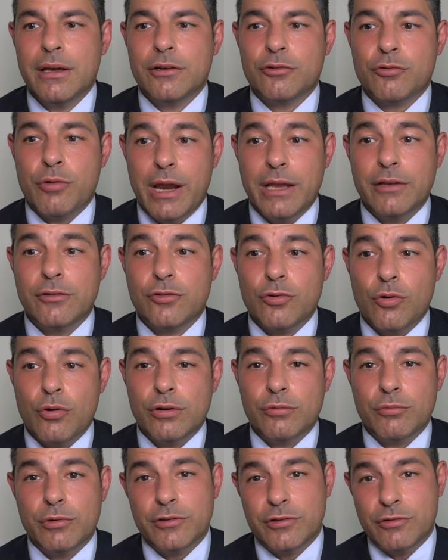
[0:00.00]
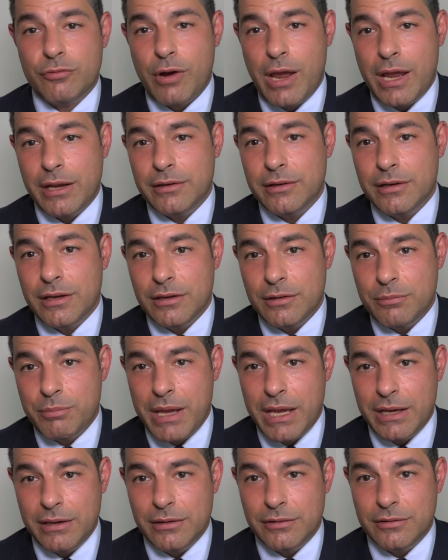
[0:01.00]
Transjordan was granted
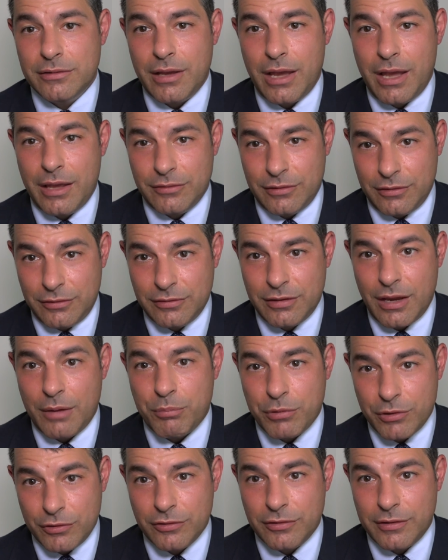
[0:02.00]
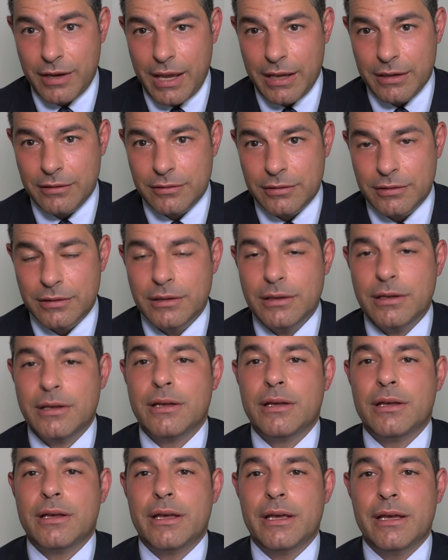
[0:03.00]
independence as a separate state
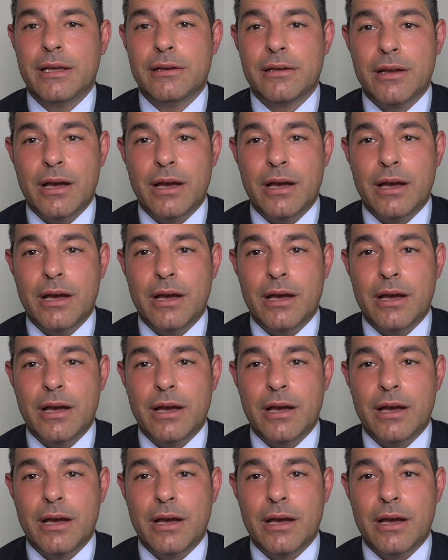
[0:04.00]
in